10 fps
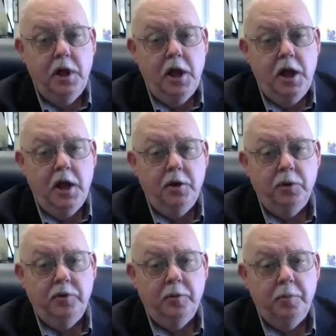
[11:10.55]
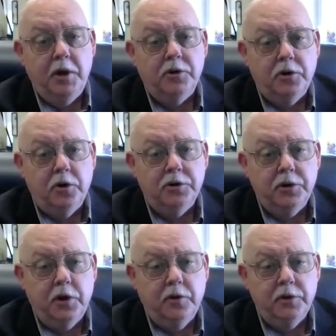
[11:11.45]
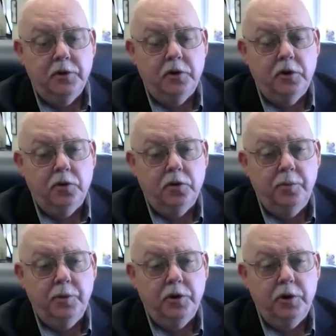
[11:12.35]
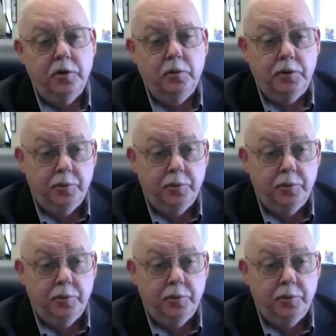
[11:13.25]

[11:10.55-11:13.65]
And we've enmeshed ourselves in the local community and with